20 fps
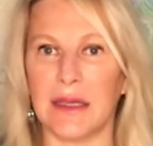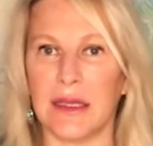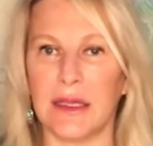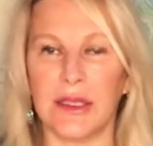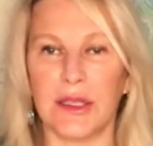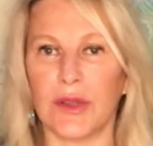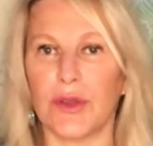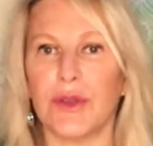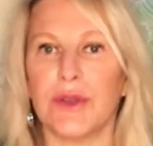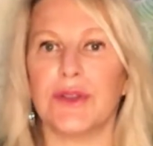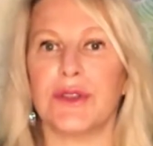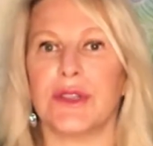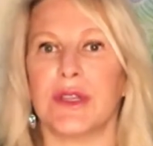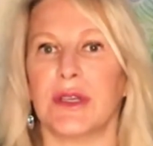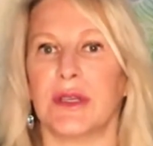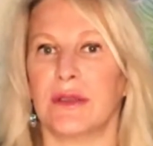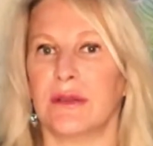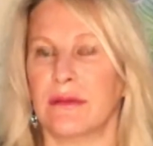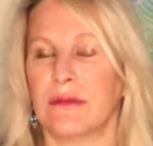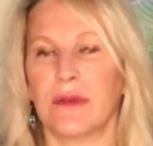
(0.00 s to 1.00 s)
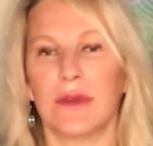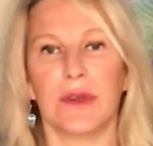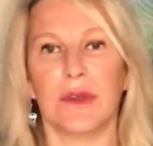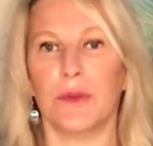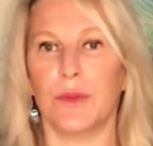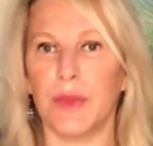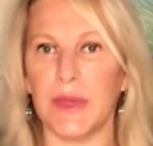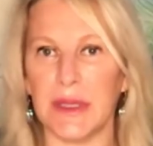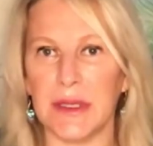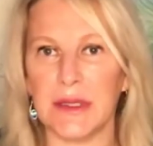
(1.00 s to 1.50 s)
A delusion
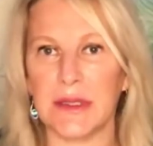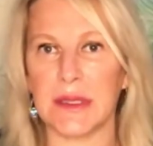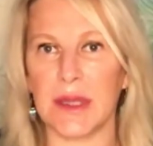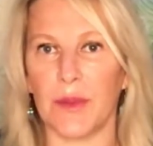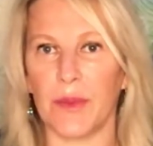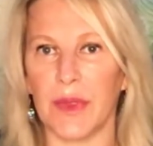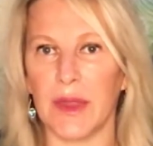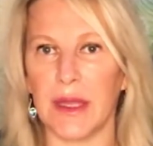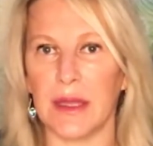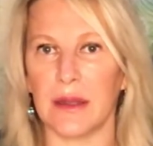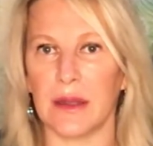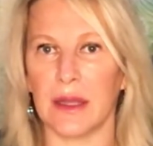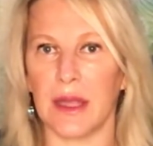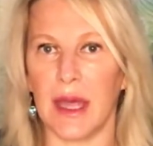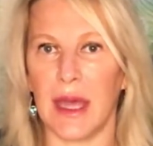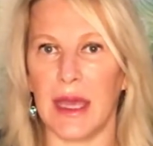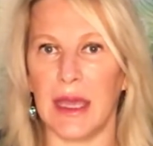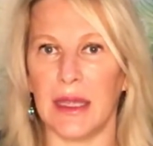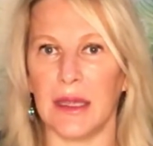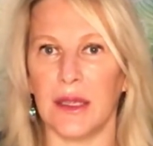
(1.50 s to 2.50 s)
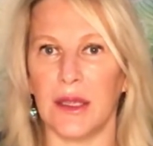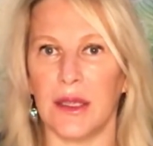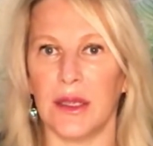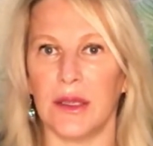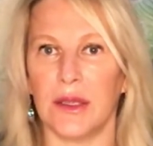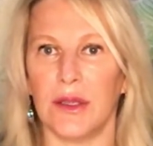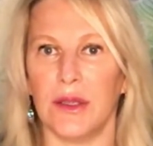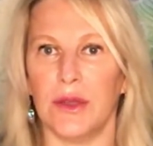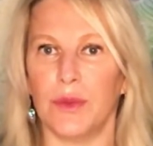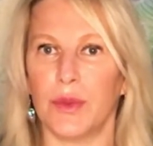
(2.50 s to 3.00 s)
could be something like
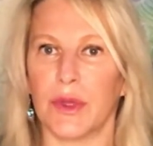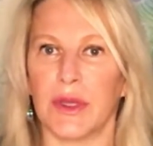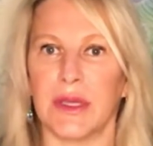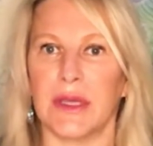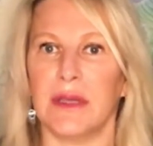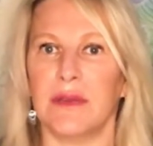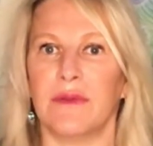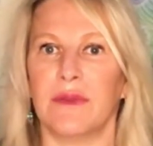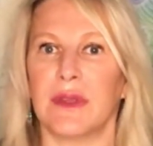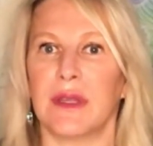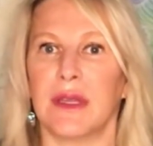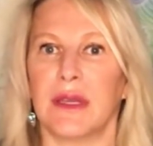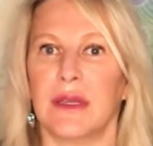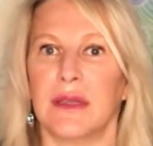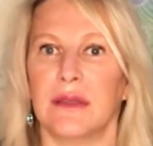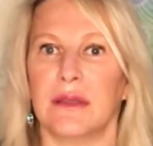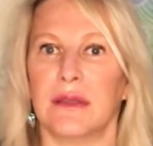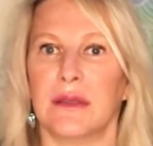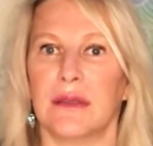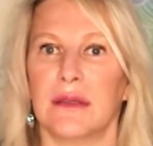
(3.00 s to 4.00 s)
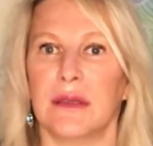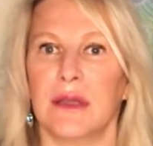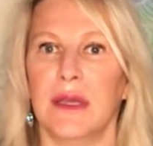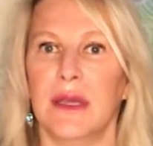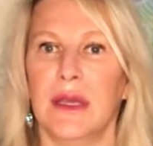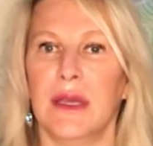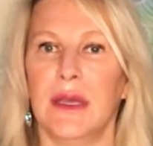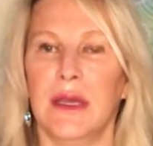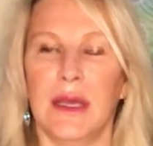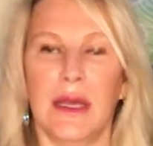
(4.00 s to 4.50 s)
you believe that
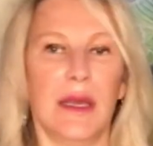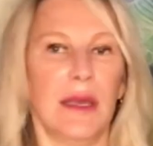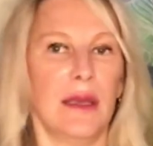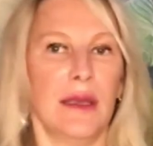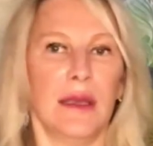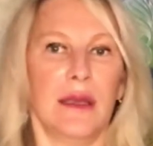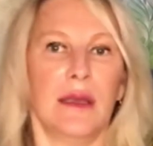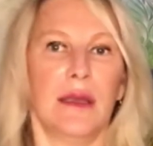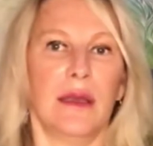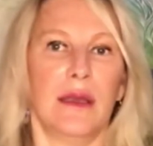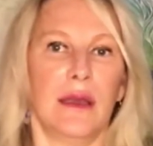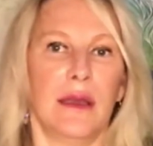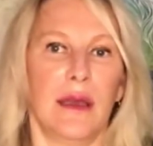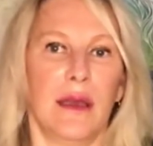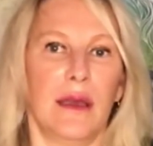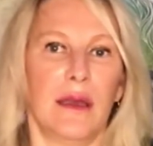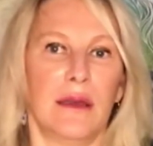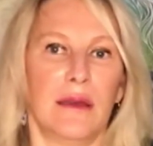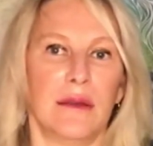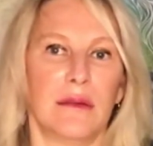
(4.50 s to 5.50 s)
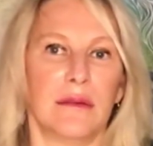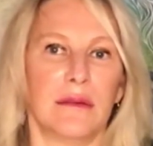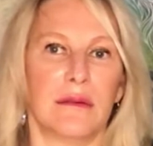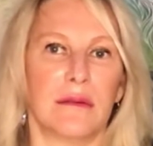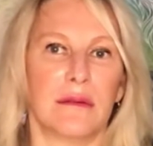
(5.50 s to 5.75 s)
the